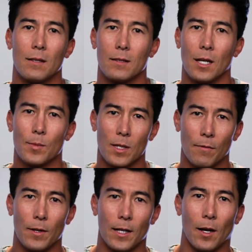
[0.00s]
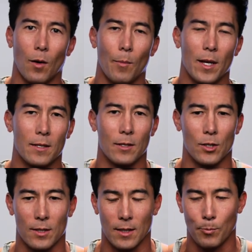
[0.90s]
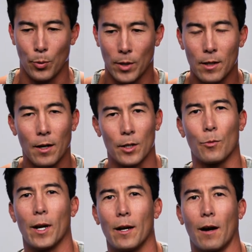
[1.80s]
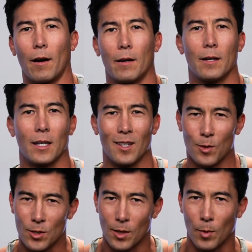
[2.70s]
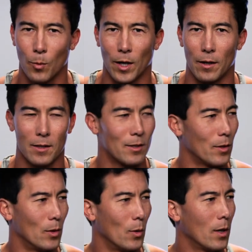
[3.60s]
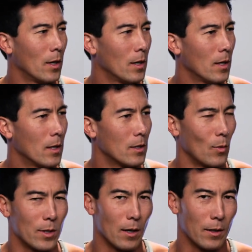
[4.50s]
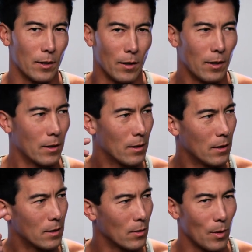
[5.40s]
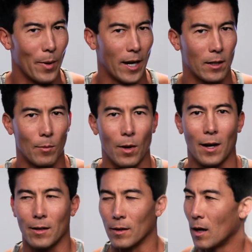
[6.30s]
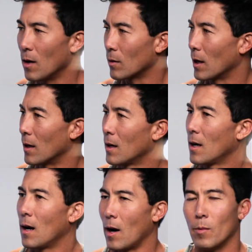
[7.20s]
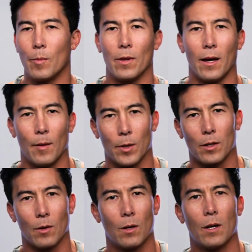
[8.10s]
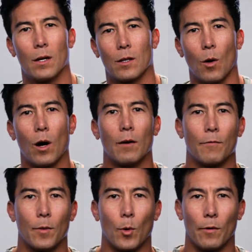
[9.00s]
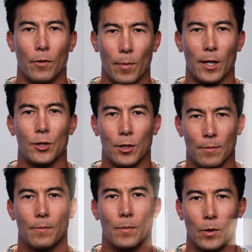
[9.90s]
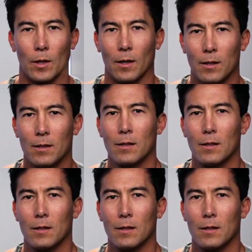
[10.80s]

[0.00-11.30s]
tips in the video are meant to just put it on your radar and give you some awareness so it's in the back of your mind. You're like, oh, okay, I remember that. I'm gonna go hunt for more information, okay?